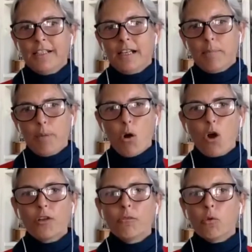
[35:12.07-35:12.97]

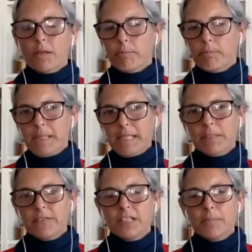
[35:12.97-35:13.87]
upon what people
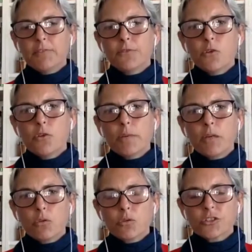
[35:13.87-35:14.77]
have done before, but
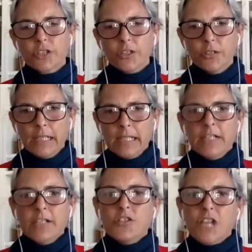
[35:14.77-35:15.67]
also
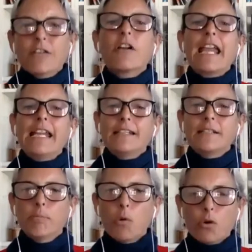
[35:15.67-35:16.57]
generate
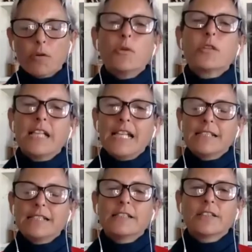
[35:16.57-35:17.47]
more and more
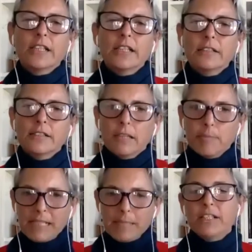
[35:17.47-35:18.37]
data so that
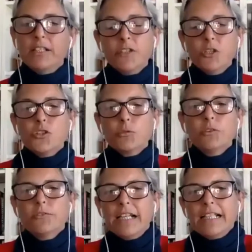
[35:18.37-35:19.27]
people in the future will
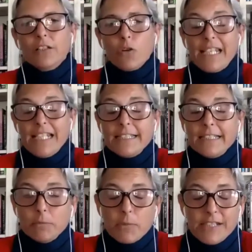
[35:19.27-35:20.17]
find it a lot easier
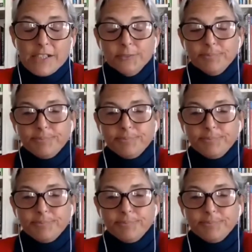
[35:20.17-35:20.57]
than we do,